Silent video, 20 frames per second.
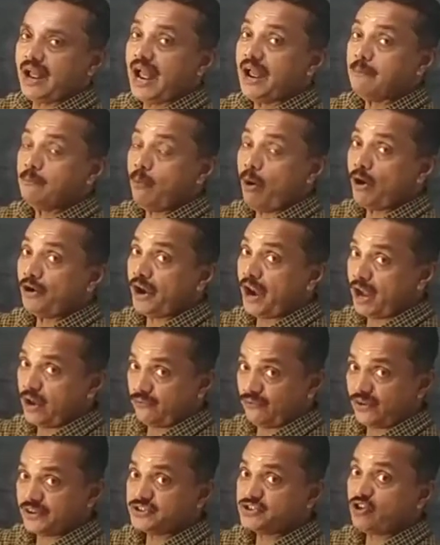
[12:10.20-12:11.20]

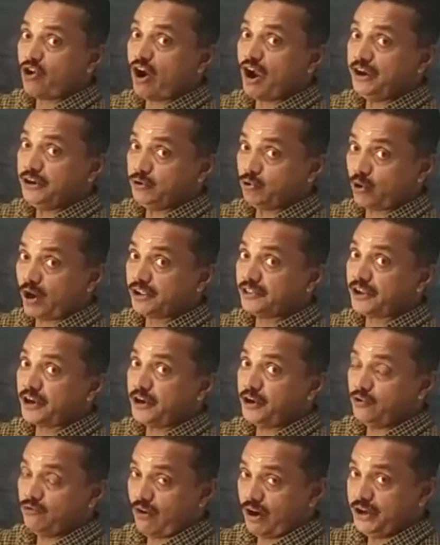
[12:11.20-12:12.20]
Monodelphous joined together
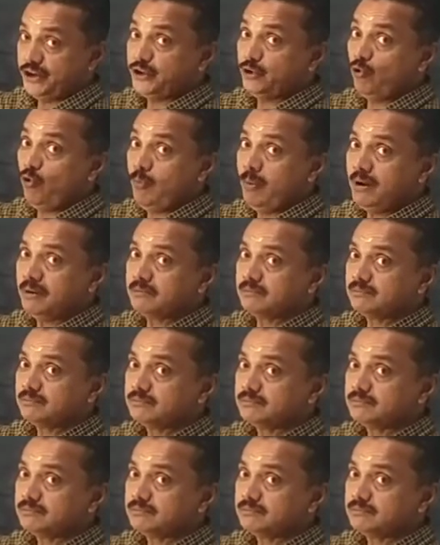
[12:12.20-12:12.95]
into one tube.